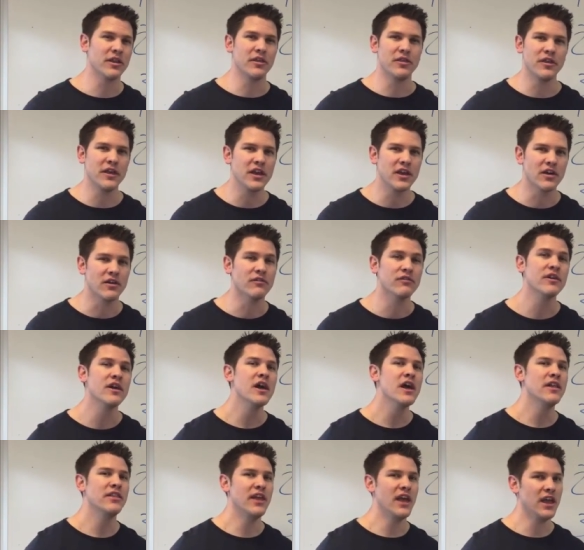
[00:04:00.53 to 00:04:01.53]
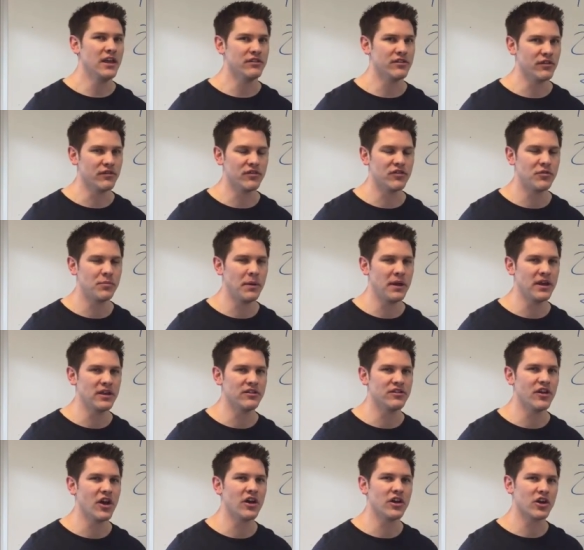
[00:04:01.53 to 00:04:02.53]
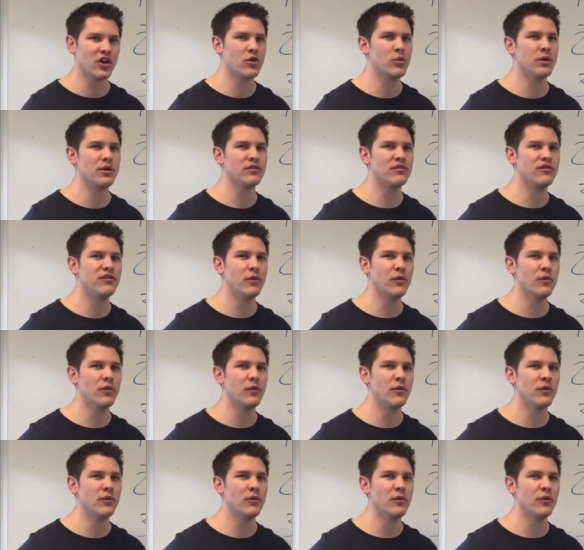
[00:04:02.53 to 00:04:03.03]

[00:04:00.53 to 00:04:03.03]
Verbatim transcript: they think of the ace of spades on a queen